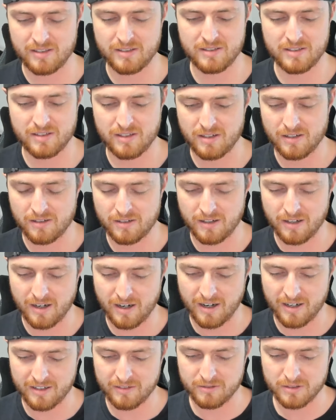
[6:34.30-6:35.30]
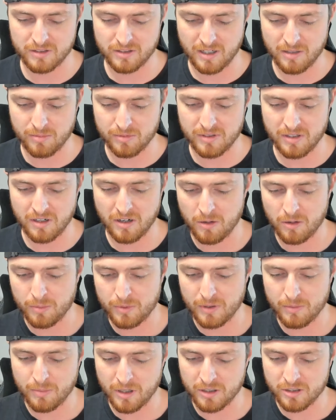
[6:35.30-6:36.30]
so I was able to
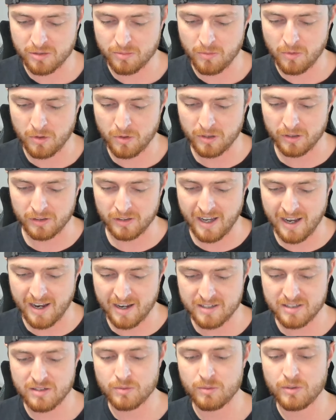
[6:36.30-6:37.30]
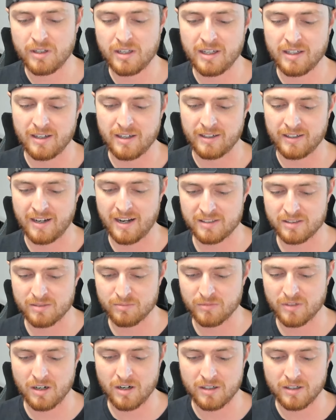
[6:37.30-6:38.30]
open a bunch more last week I got
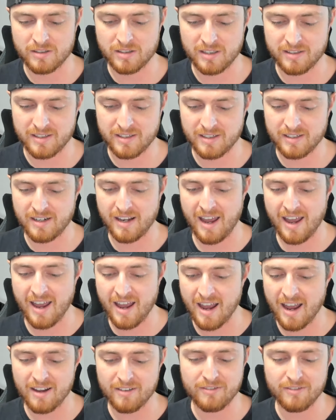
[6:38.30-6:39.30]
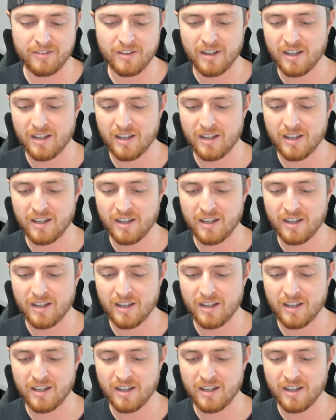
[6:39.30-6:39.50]
some cards I didn't have